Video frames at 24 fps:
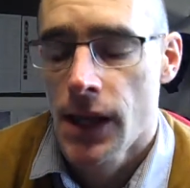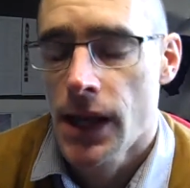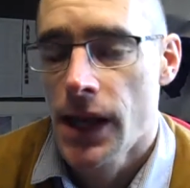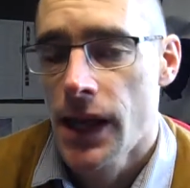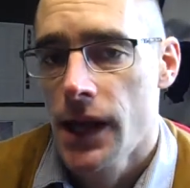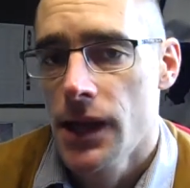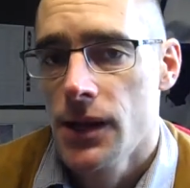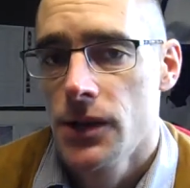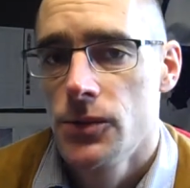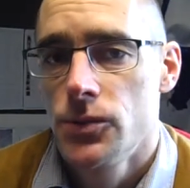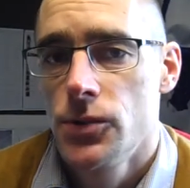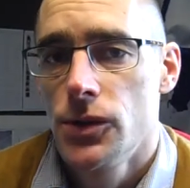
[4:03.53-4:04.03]

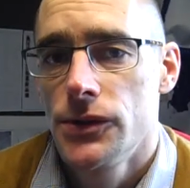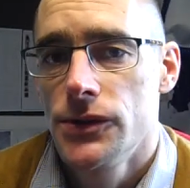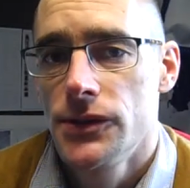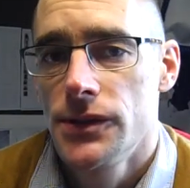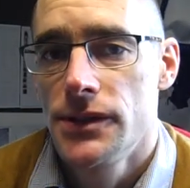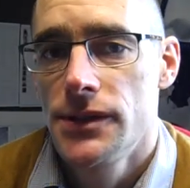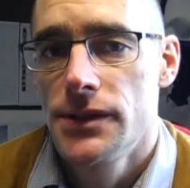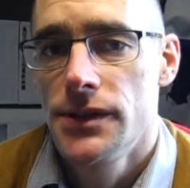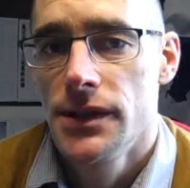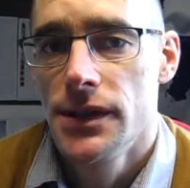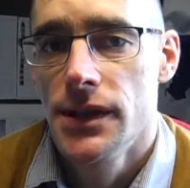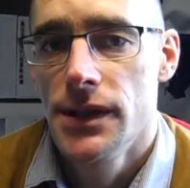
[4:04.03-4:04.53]
And
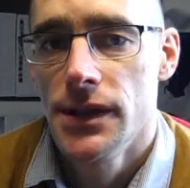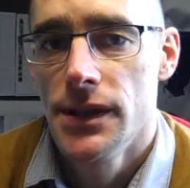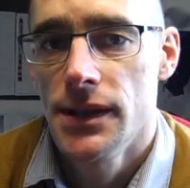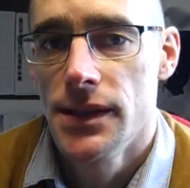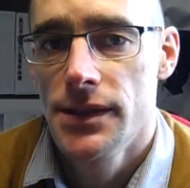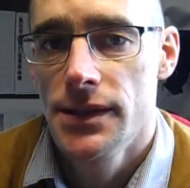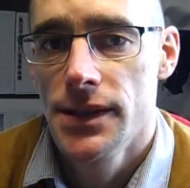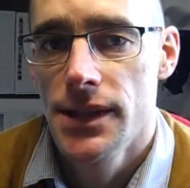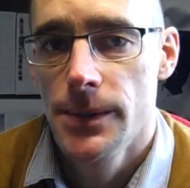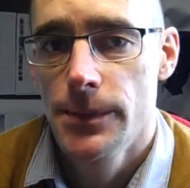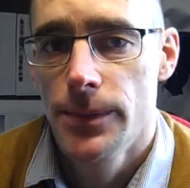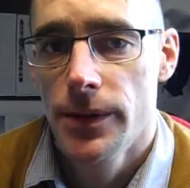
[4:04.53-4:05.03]
once the
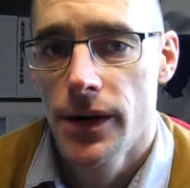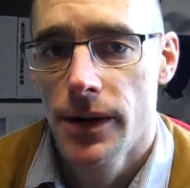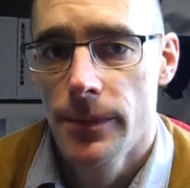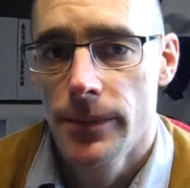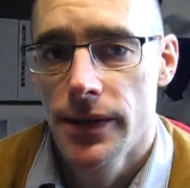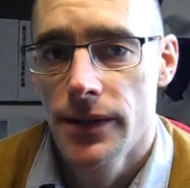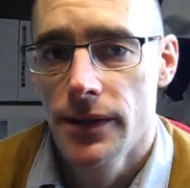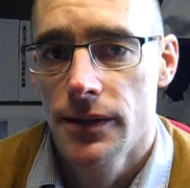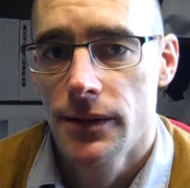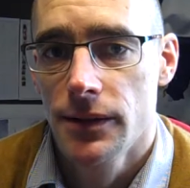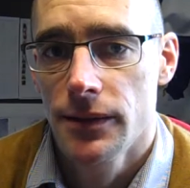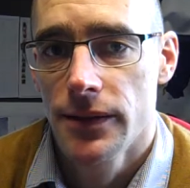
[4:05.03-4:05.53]

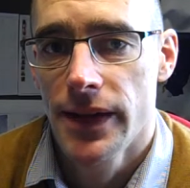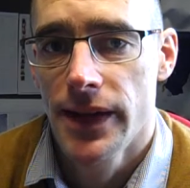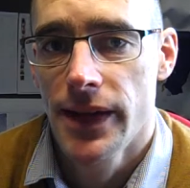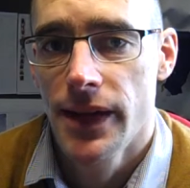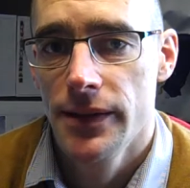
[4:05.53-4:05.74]
departmental